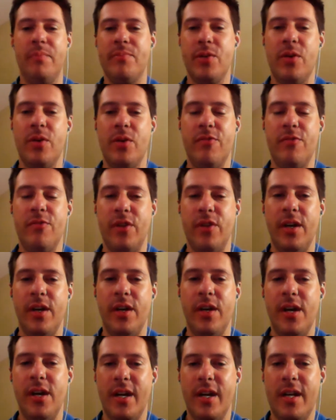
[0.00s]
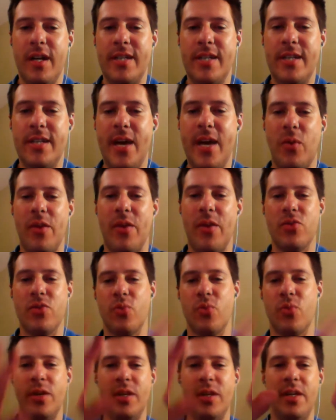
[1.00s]
So hopefully, because he had one of those
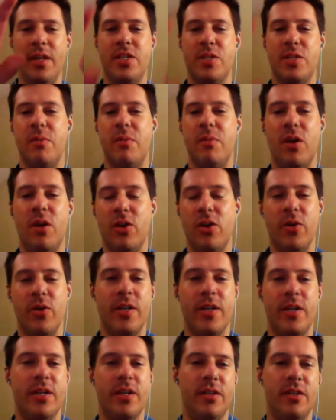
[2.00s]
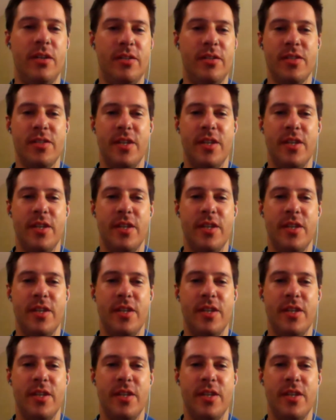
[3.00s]
really small grills,